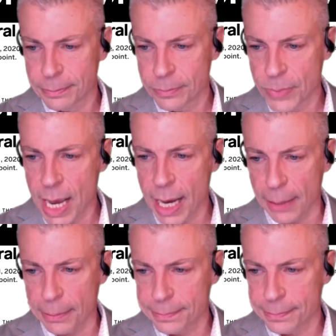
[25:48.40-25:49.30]
Now,
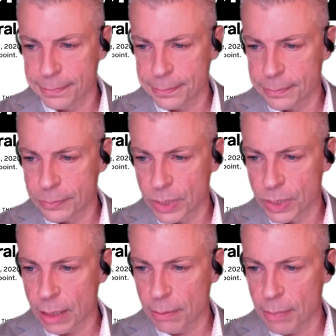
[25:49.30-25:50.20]

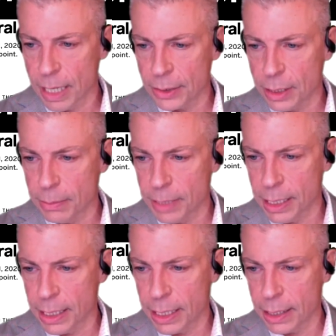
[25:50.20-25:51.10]
come back to the
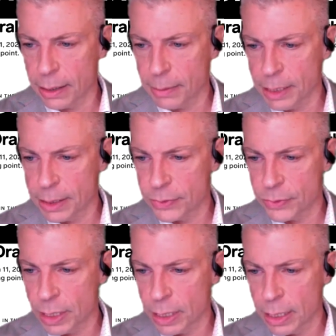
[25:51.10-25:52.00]
beginning here. Let me just
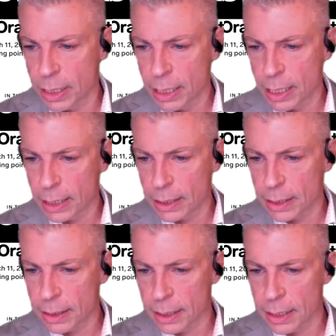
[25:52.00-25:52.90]
get
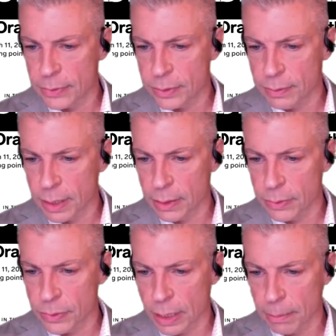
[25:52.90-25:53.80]
the last of those up.